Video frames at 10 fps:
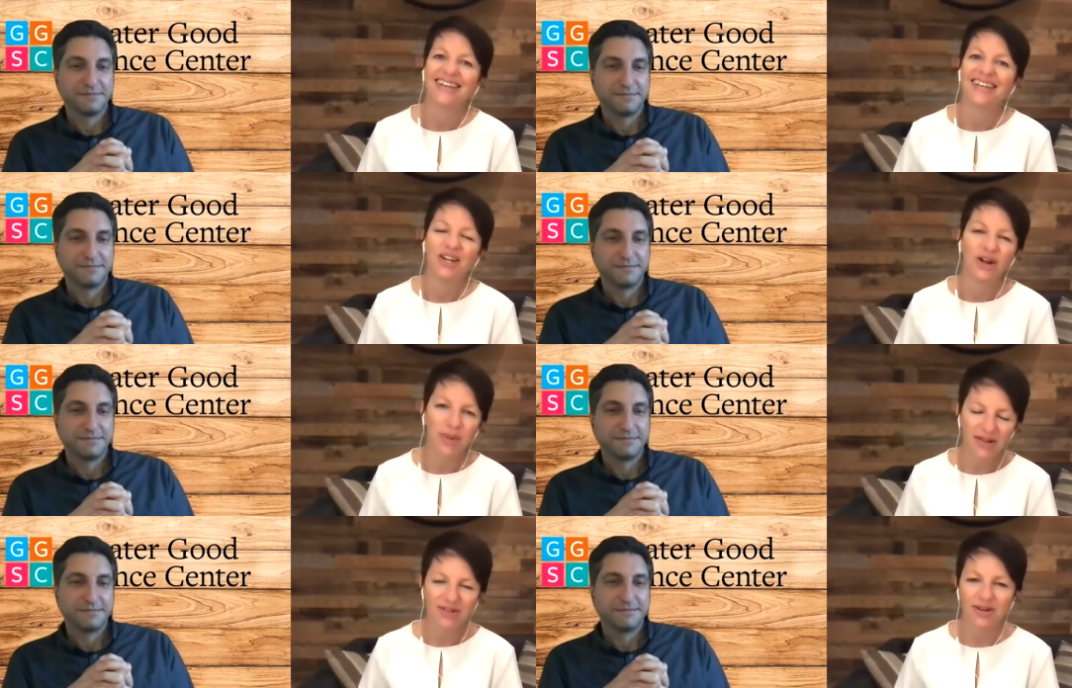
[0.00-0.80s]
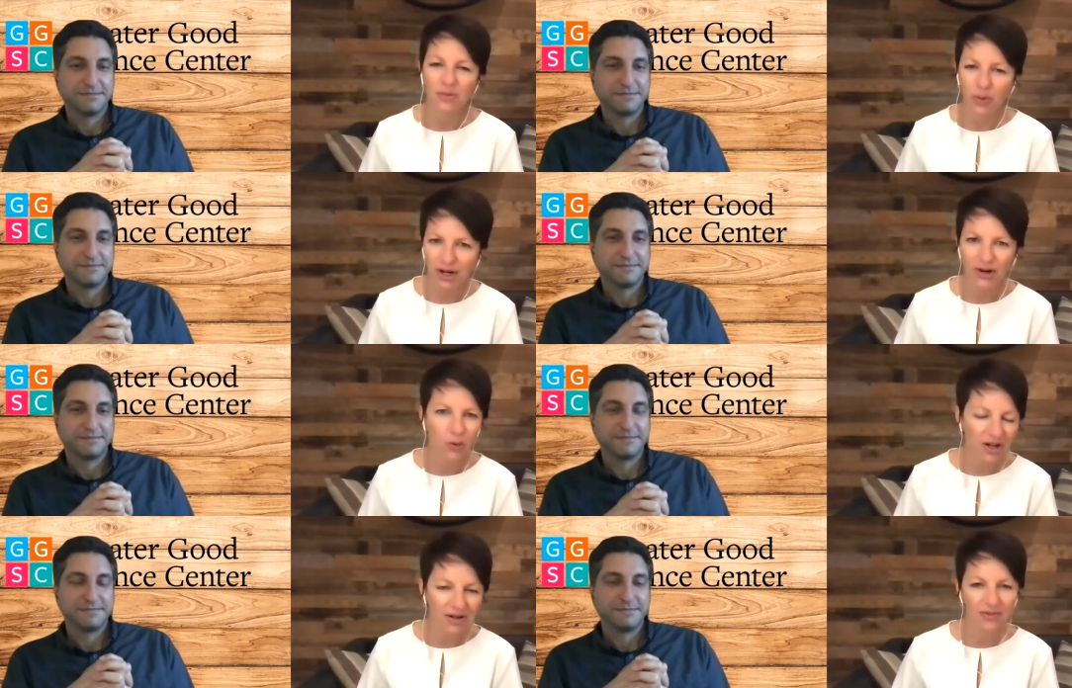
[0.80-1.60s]
Speaker 1: you know, I'm asking where,
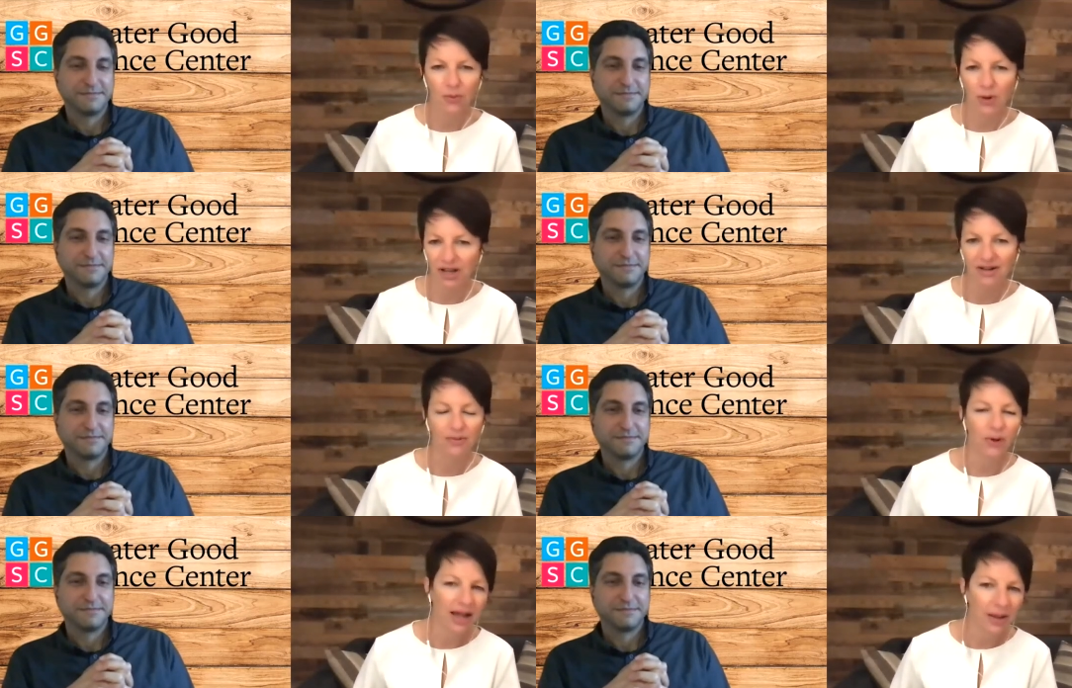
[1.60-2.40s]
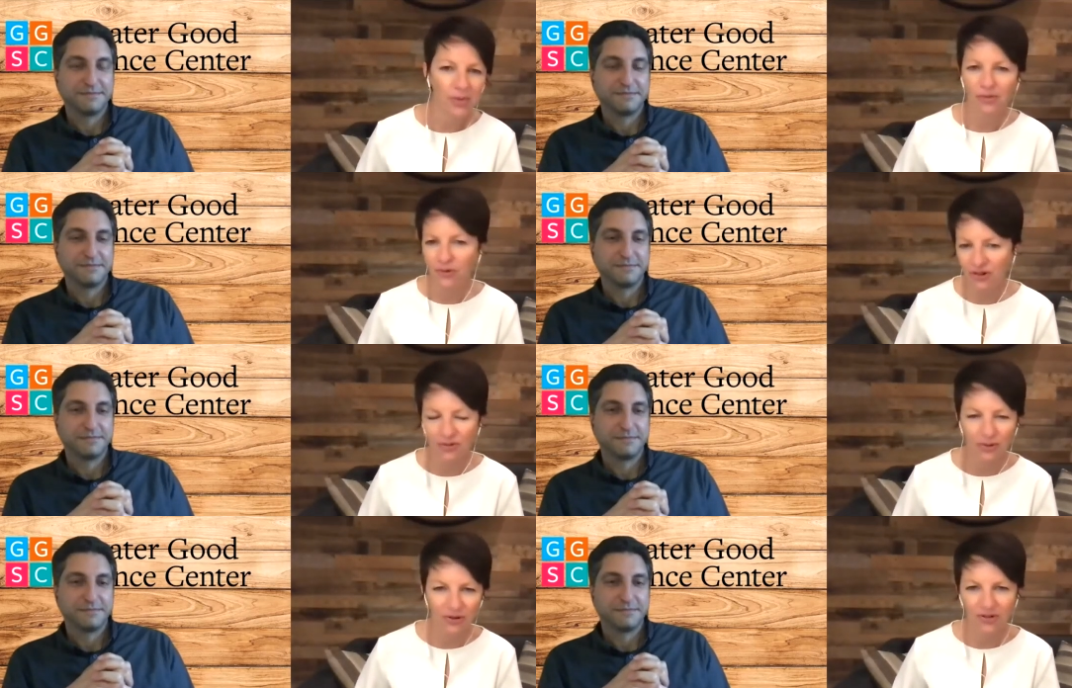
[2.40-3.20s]
what, when, what happened, what's
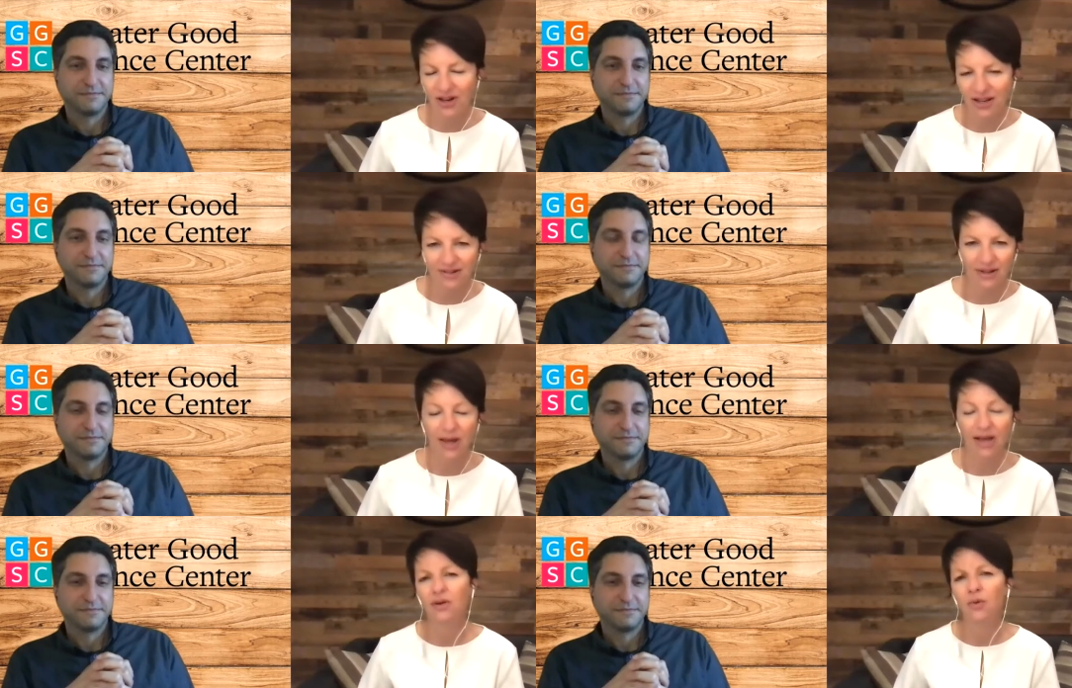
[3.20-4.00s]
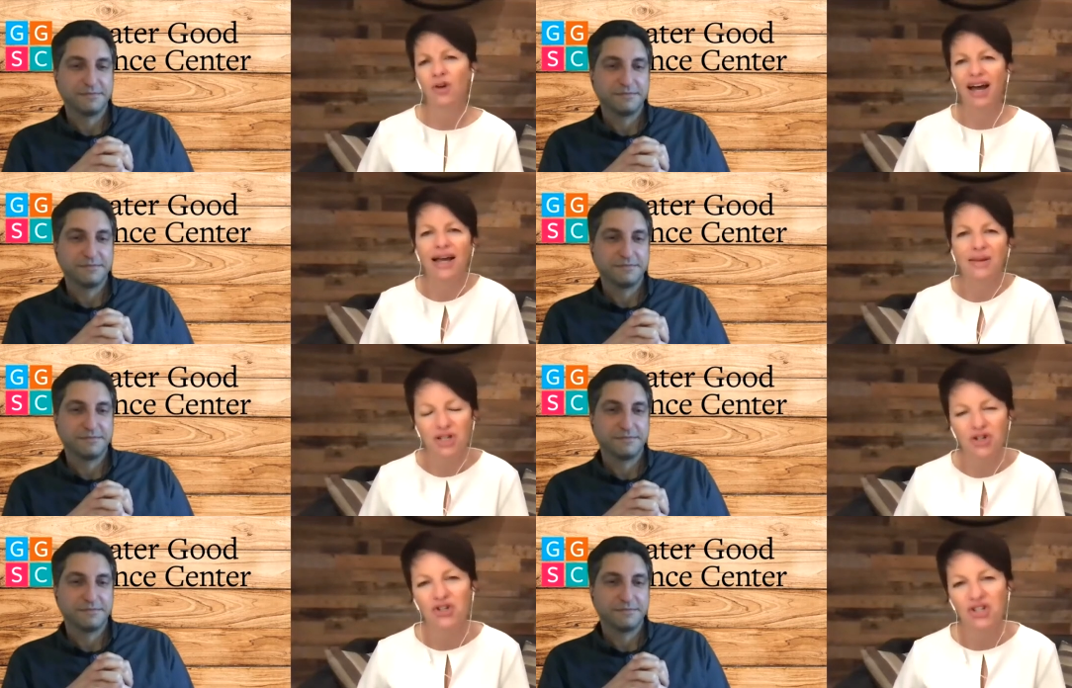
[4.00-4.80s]
what are the stakes. I'm asking what I'm
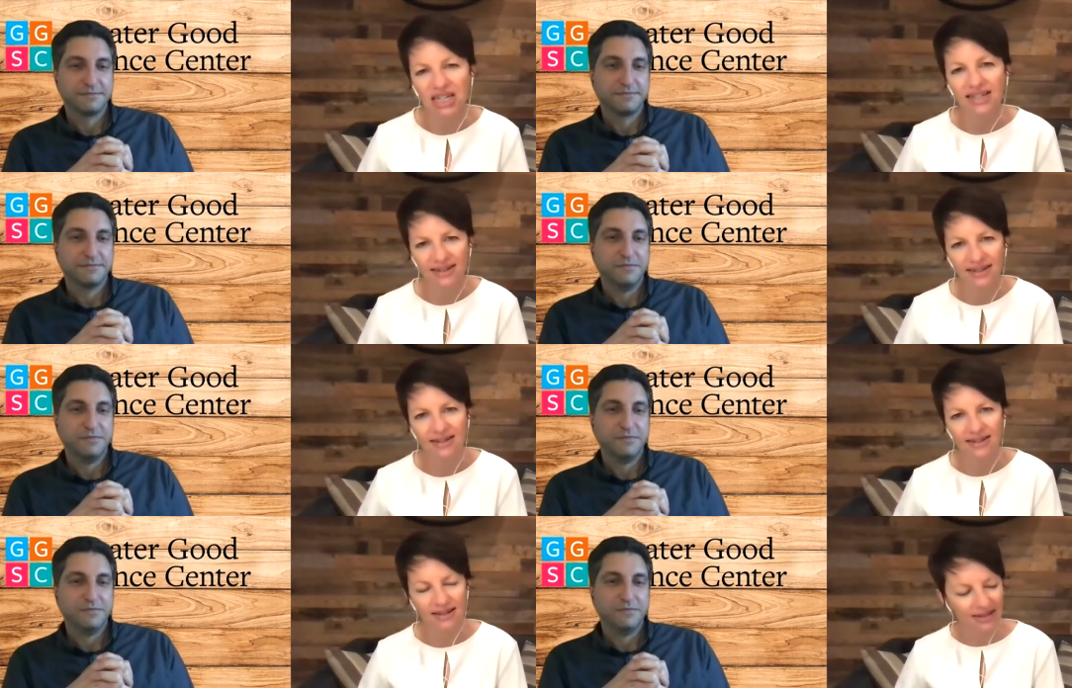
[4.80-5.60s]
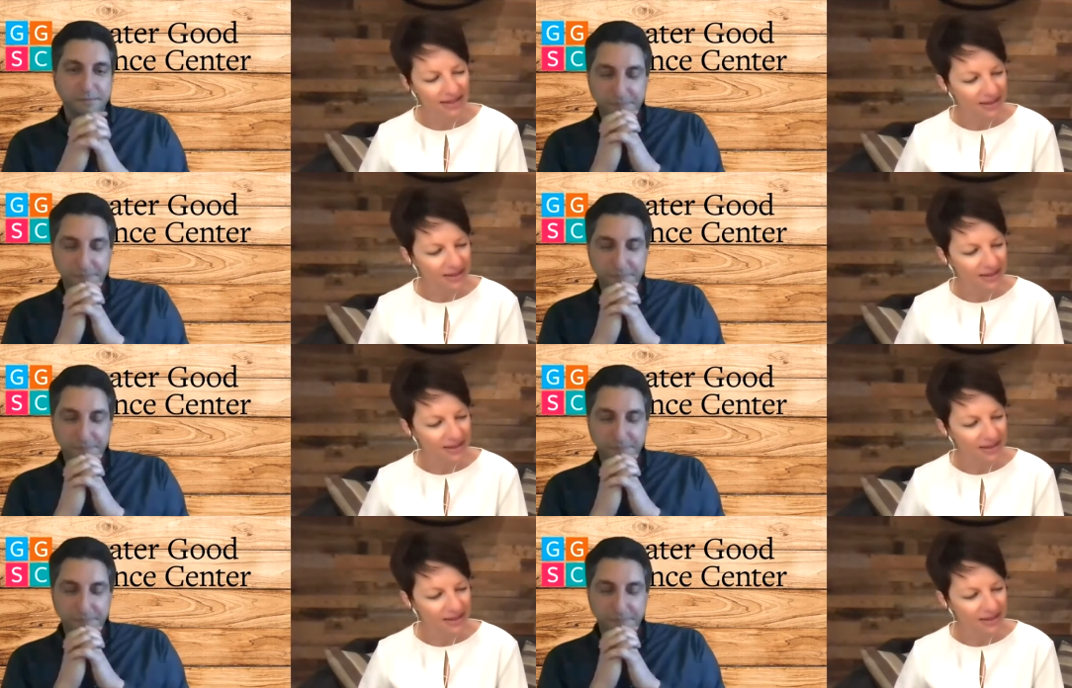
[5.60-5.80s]
interested in. Right.